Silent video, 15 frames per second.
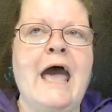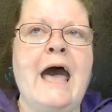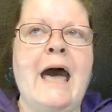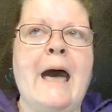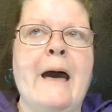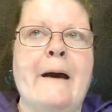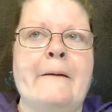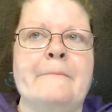
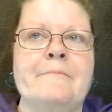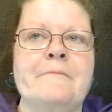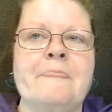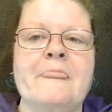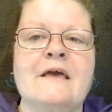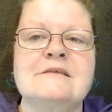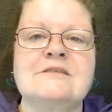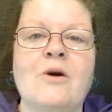
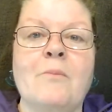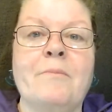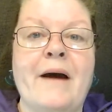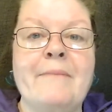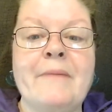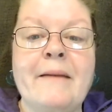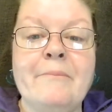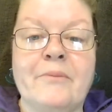So buy
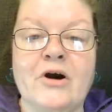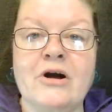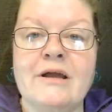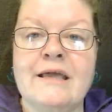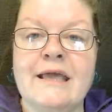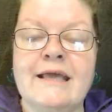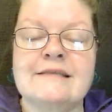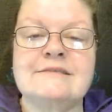my book.
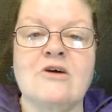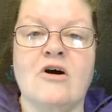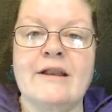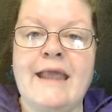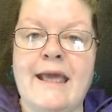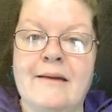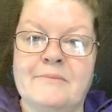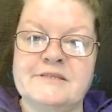It's on
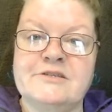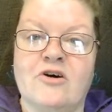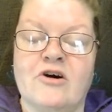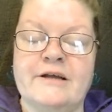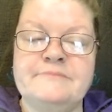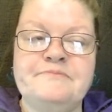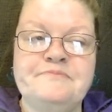Amazon.